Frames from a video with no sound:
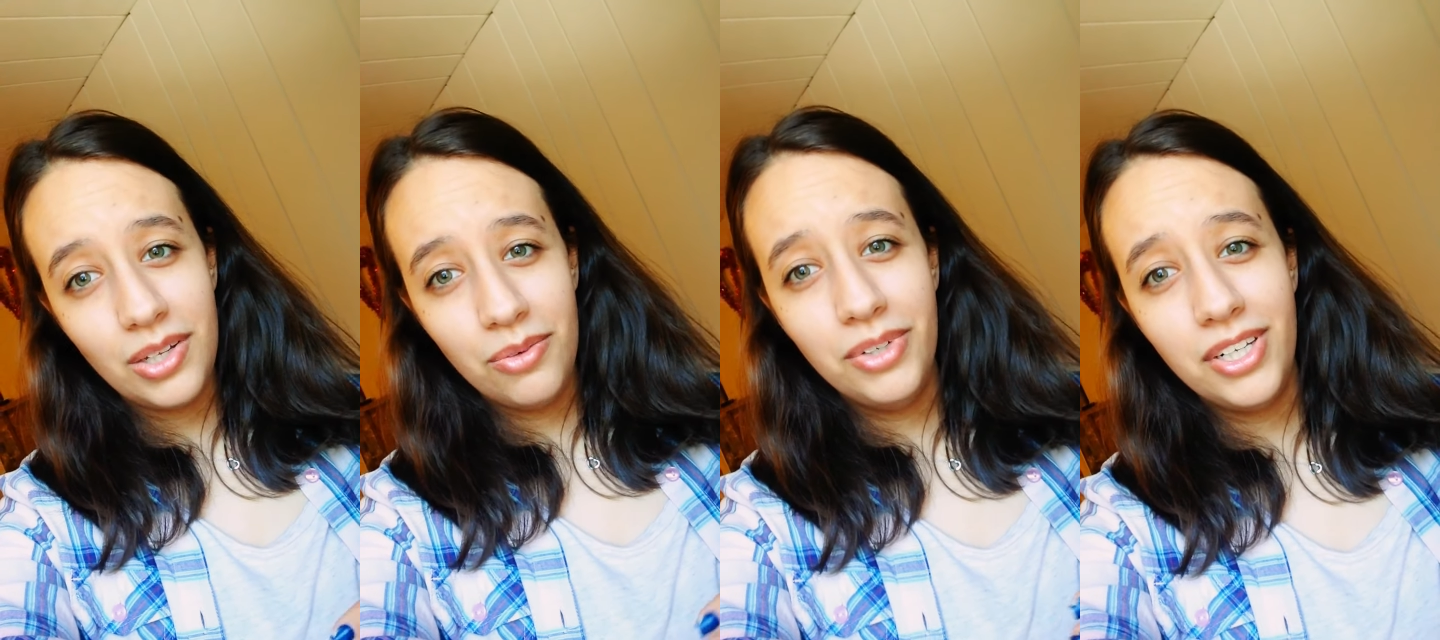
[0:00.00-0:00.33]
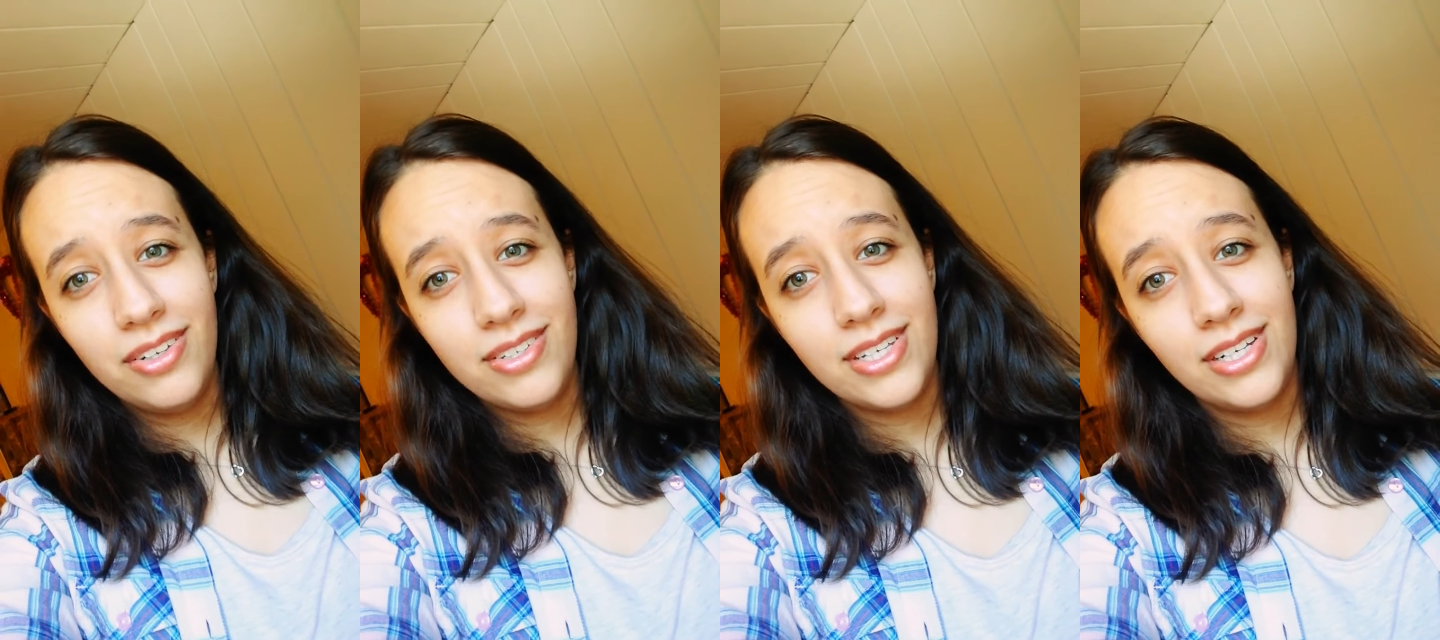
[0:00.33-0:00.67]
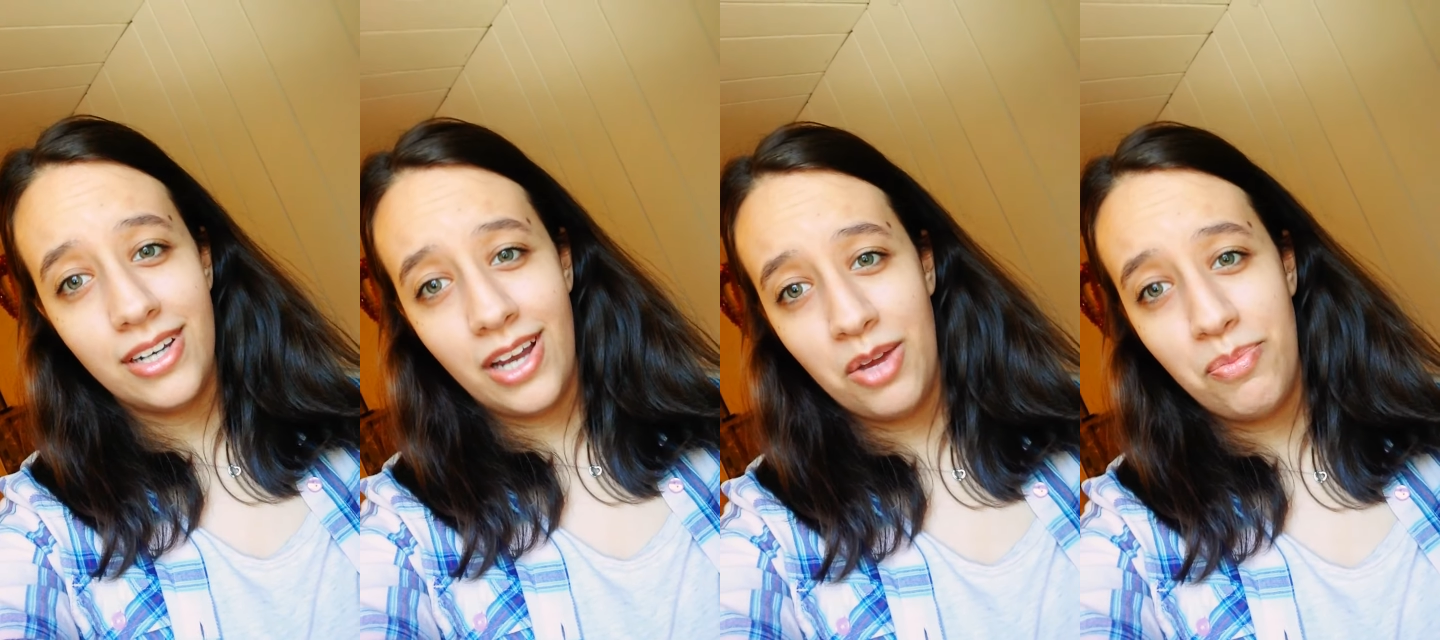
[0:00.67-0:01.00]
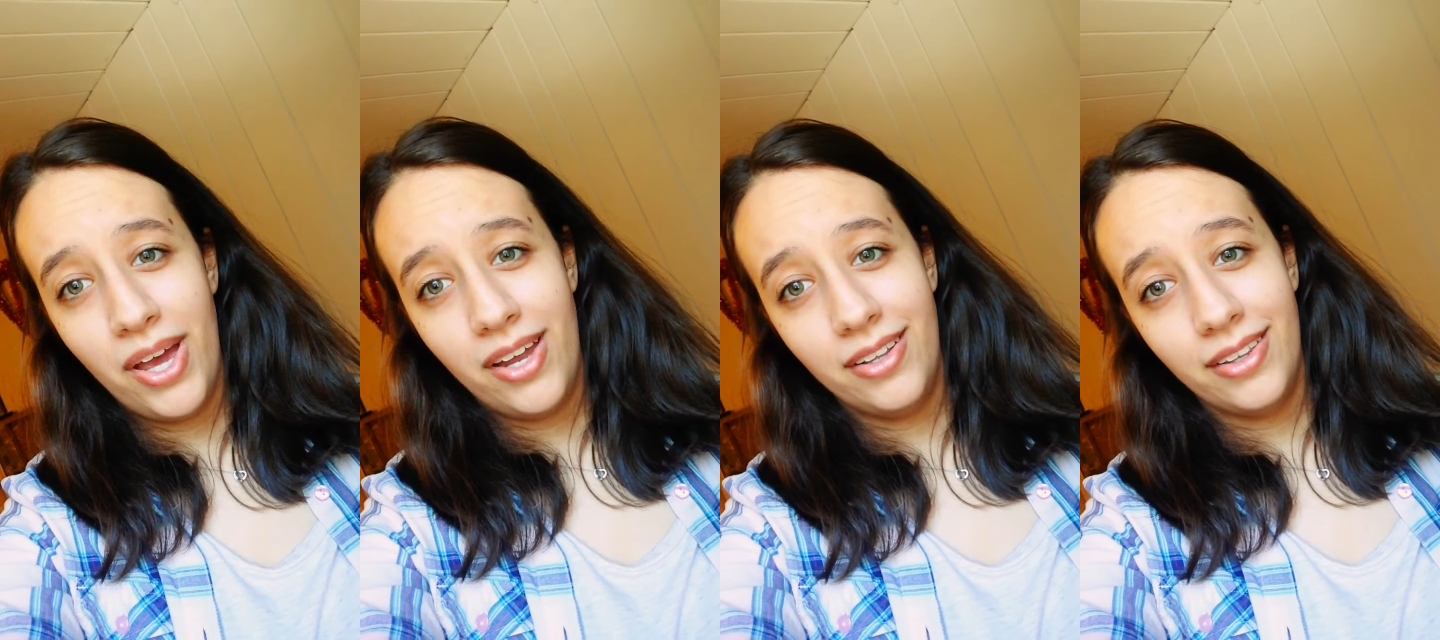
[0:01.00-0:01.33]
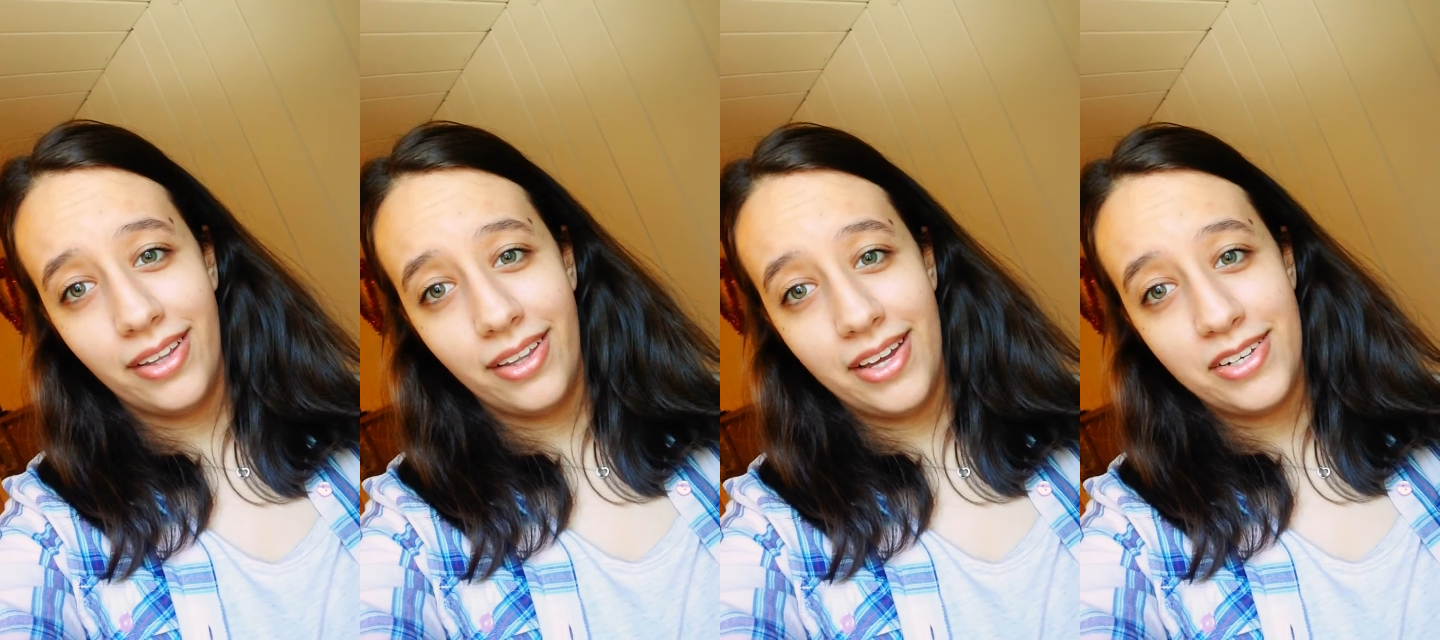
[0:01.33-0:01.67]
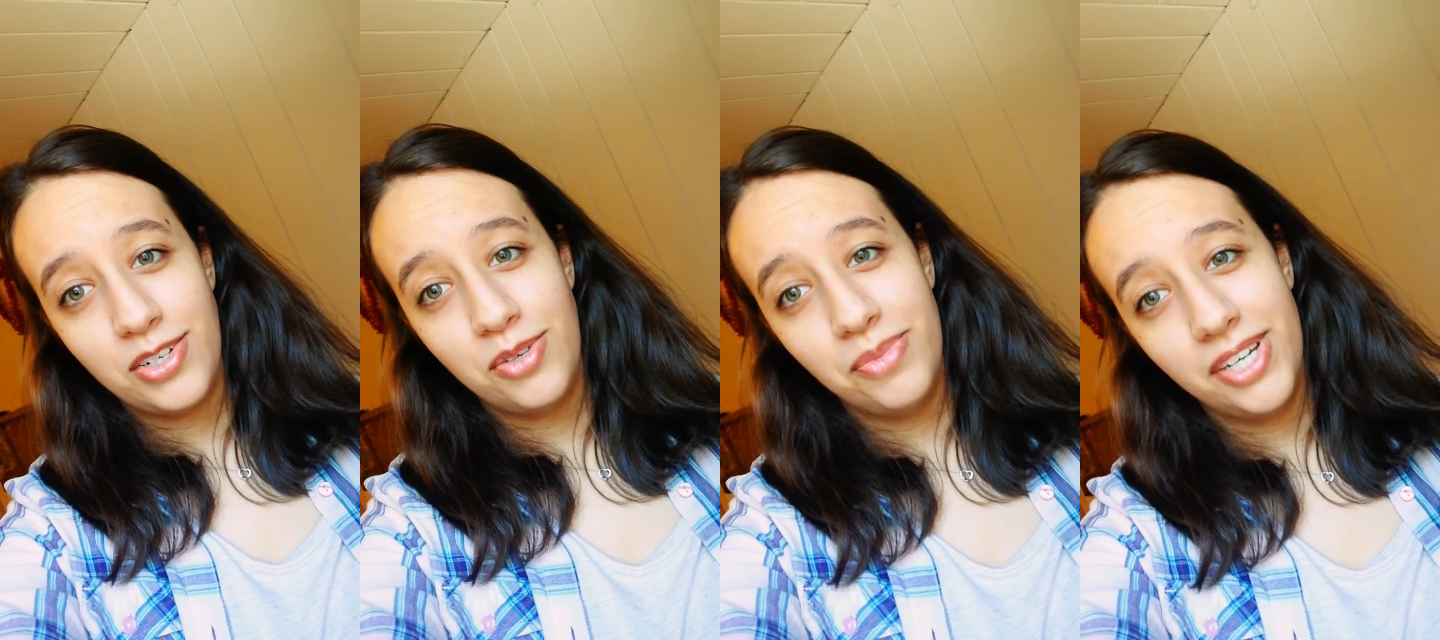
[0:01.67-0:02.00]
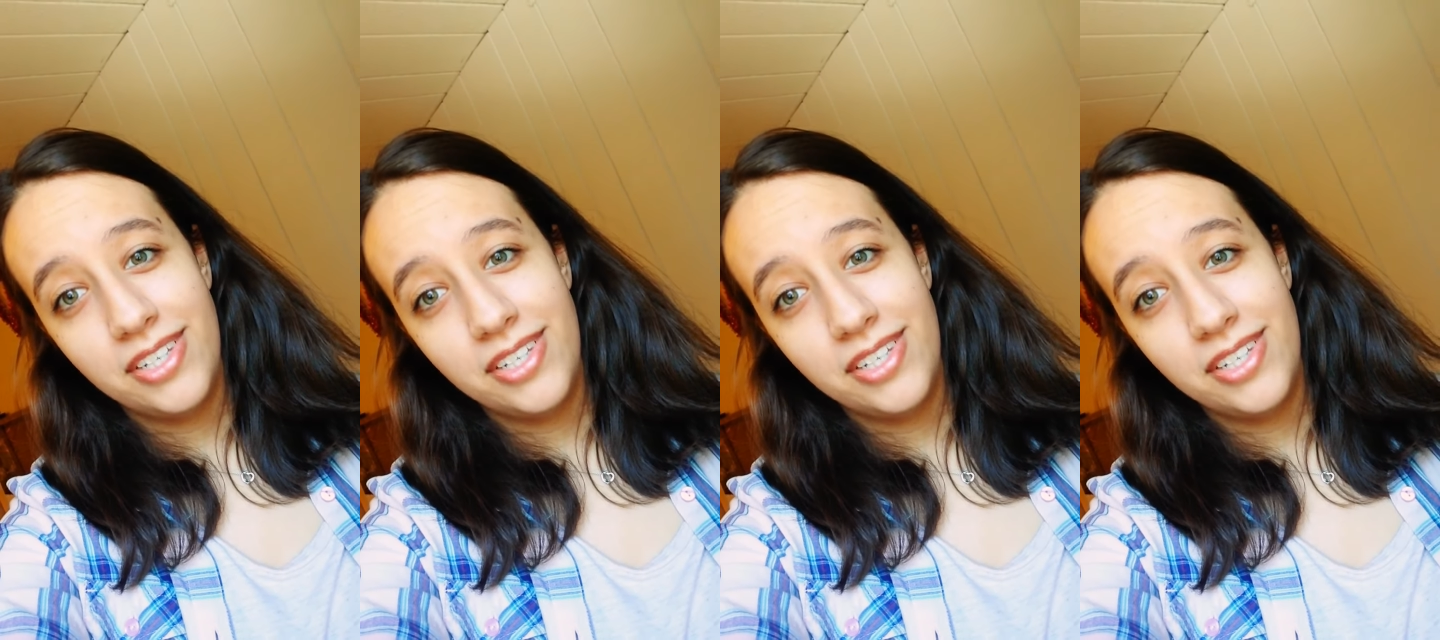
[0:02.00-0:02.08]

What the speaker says: when using an iPad in the classroom,